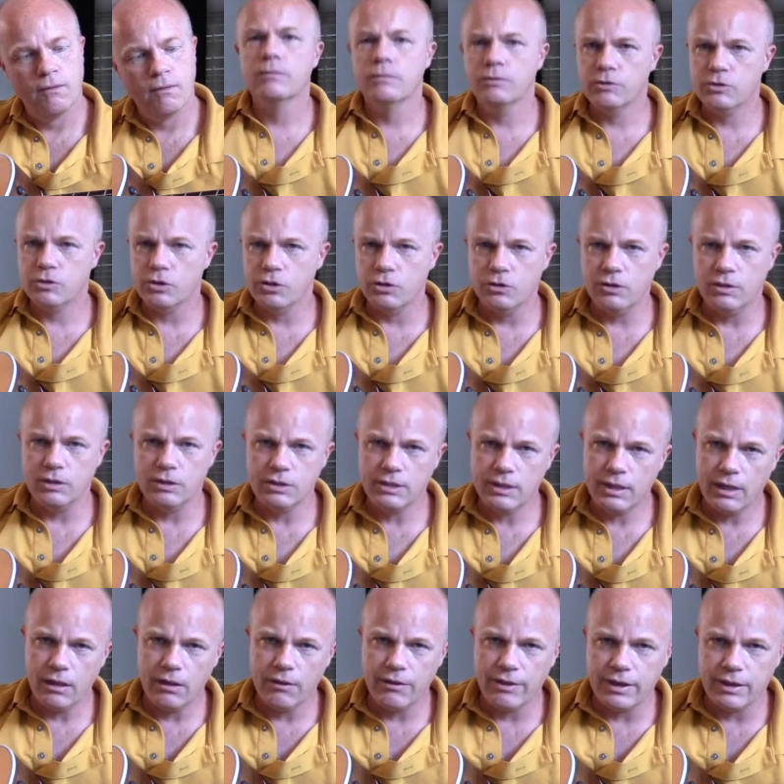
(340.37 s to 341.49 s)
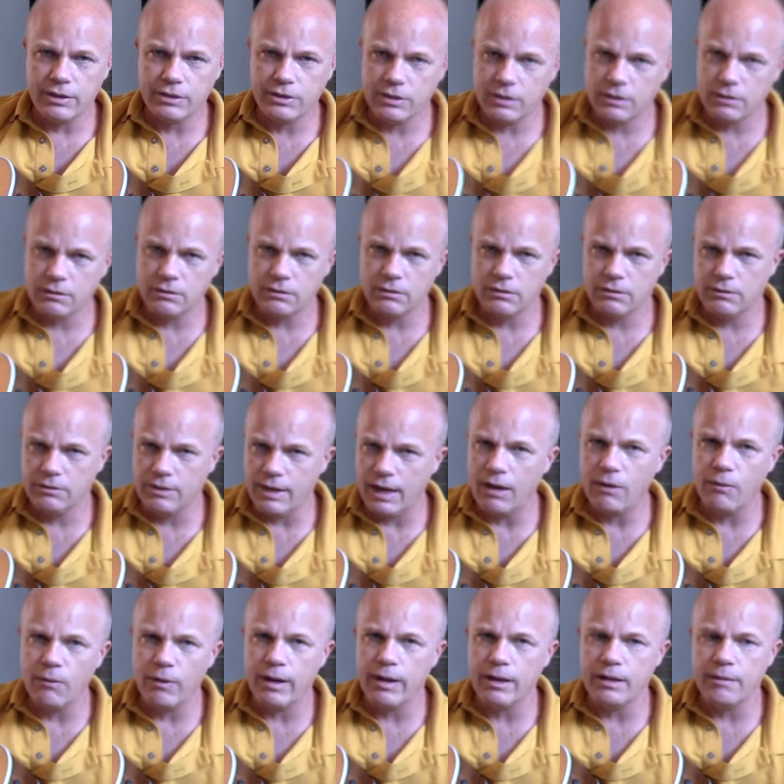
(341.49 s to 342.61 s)
So you can tell that it's that
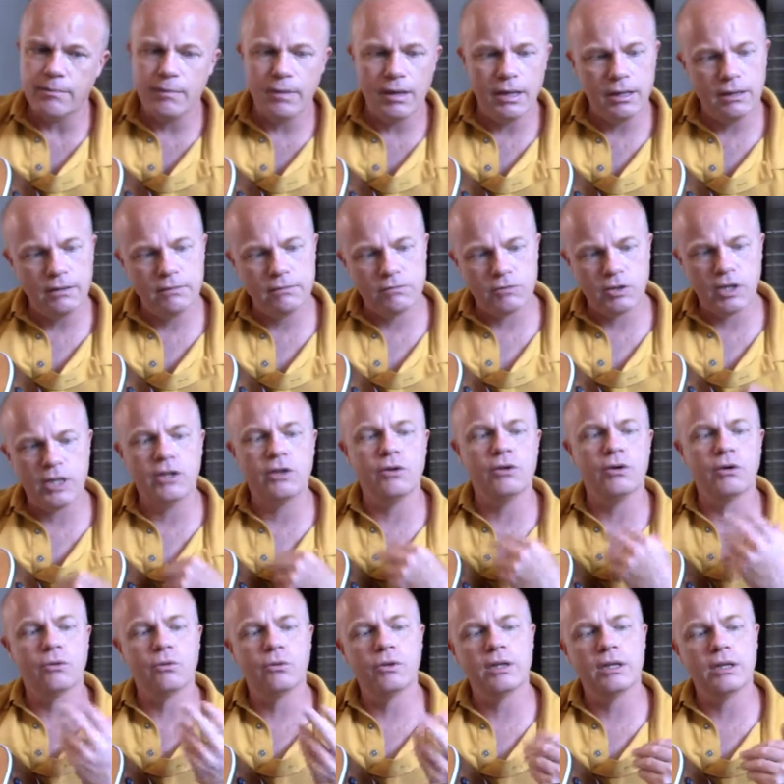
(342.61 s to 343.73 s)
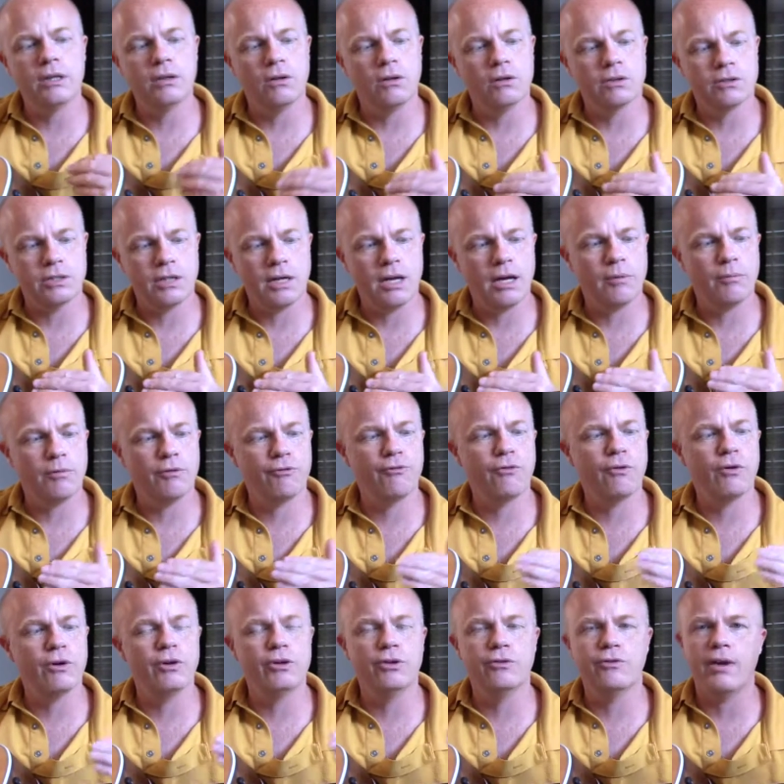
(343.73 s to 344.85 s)
way. It may take you a really long time before
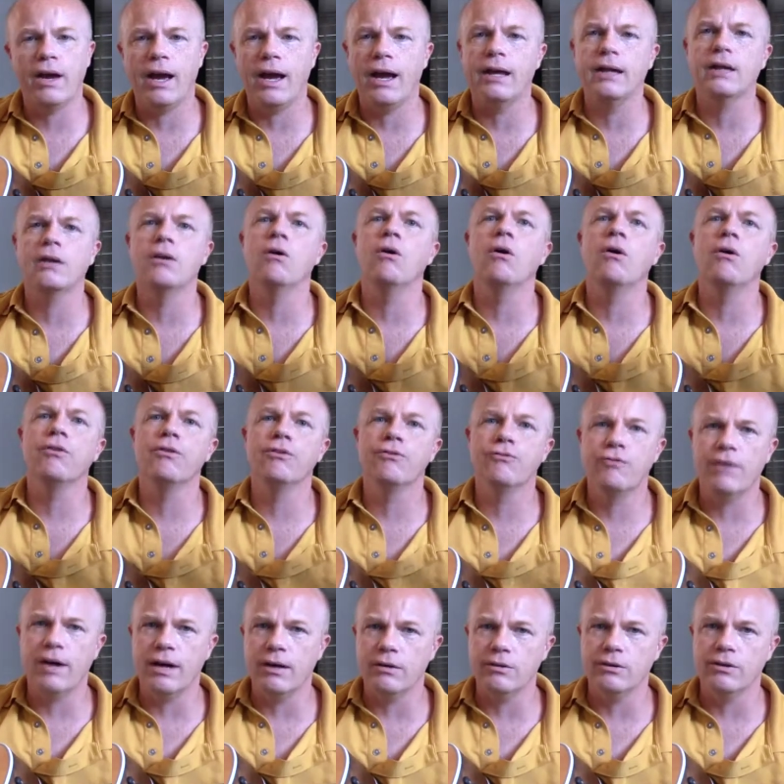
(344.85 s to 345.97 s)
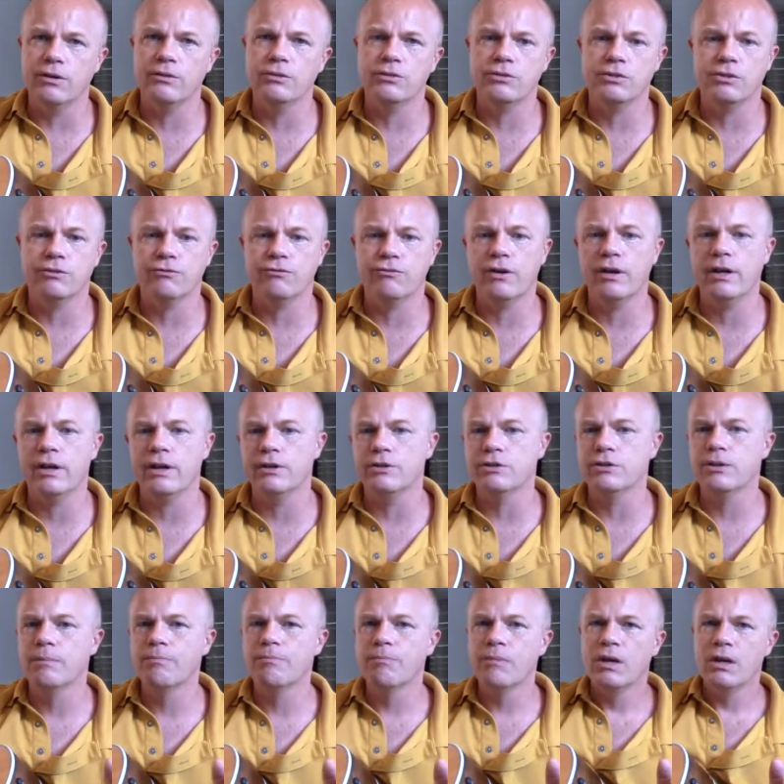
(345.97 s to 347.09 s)
you've added all the final notes in the phrase.
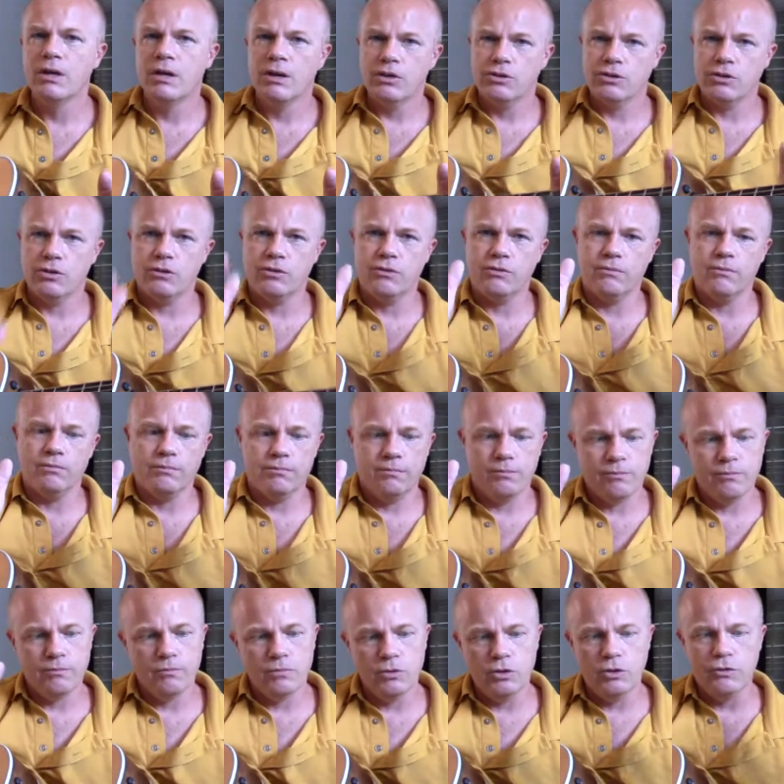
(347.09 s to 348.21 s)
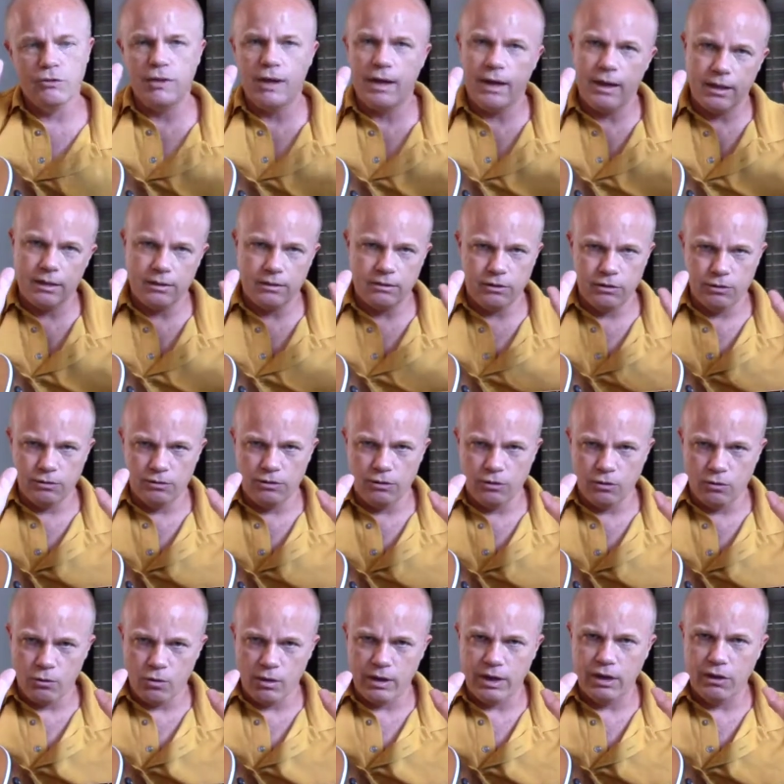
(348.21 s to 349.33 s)
So you're
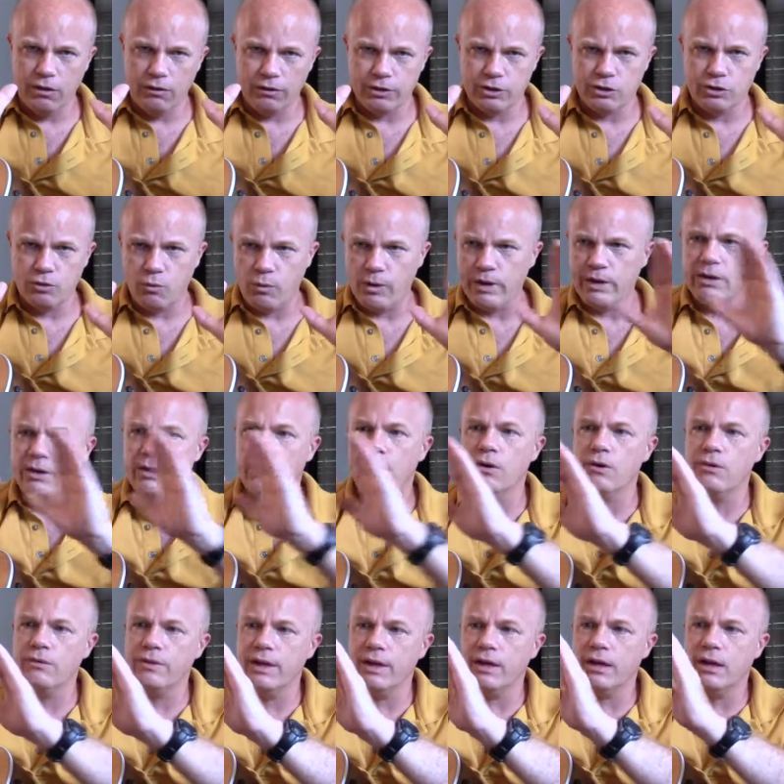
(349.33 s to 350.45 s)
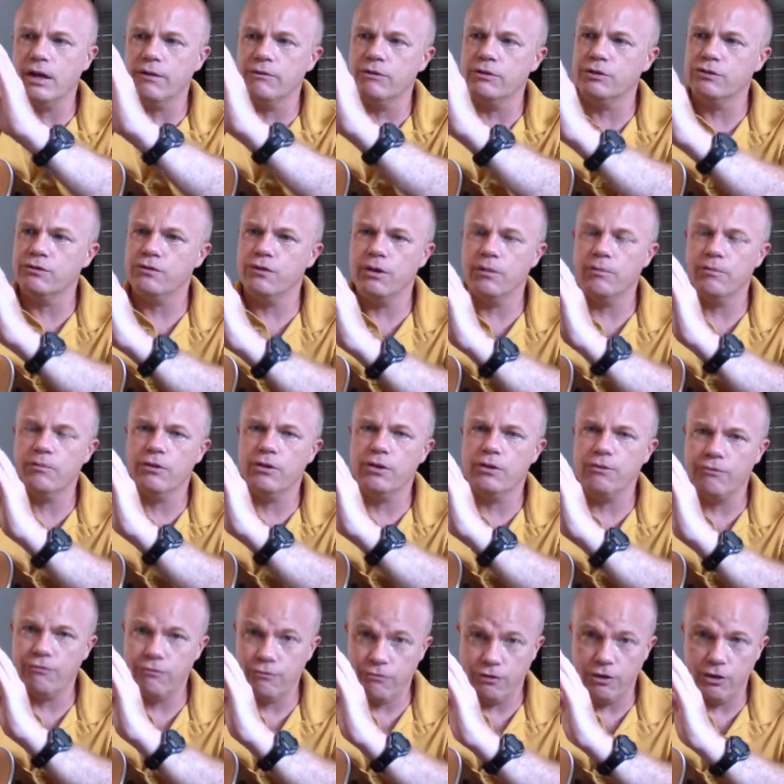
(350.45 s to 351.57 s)
working on this window that covers from the
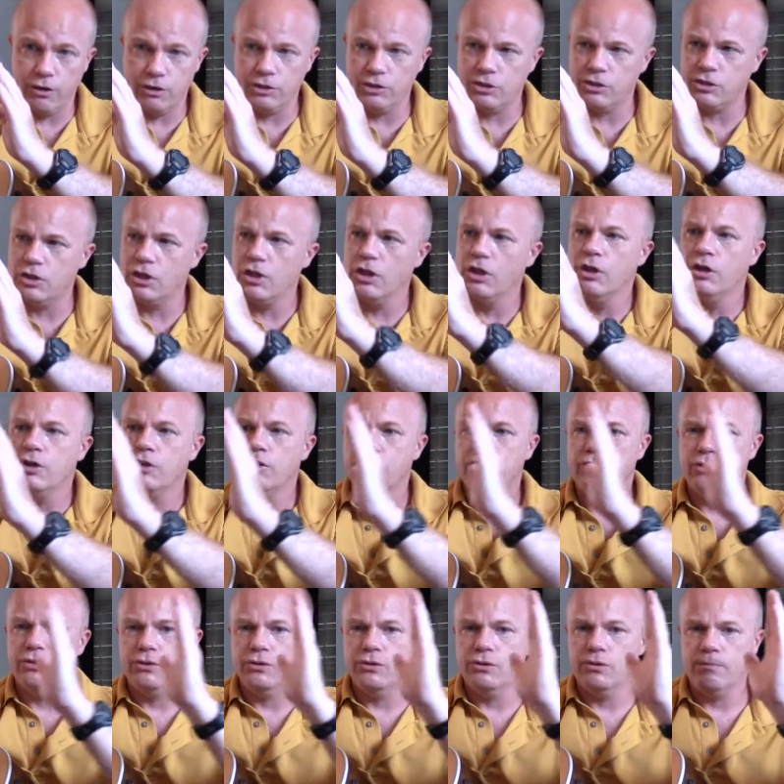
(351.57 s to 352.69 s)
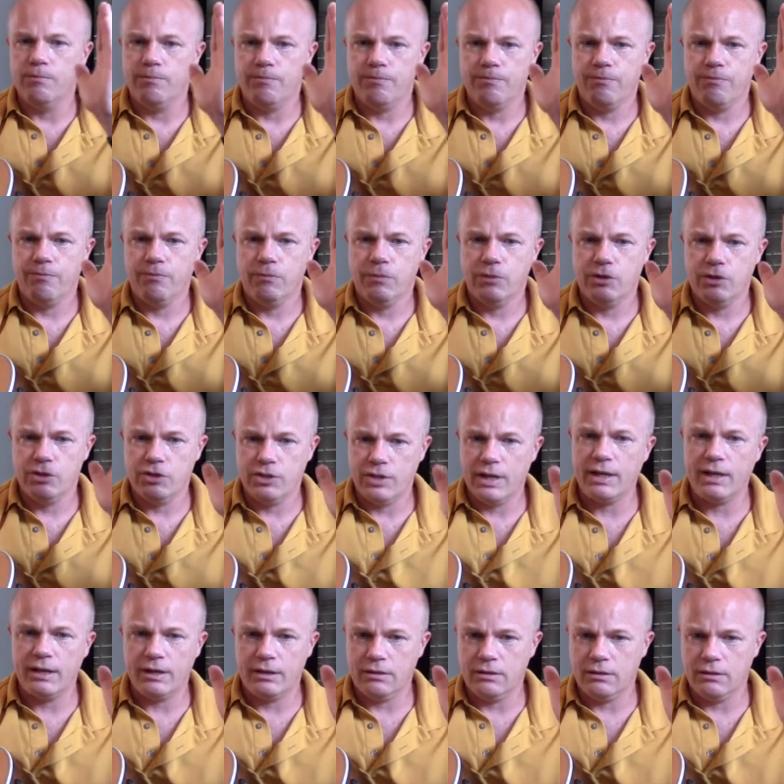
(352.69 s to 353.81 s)
first to the
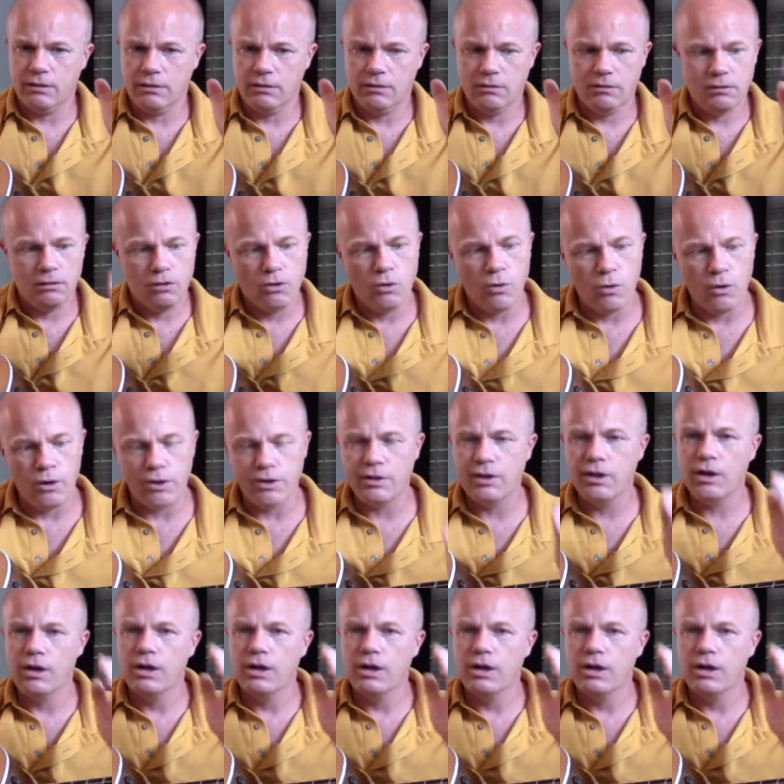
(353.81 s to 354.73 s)
second chord.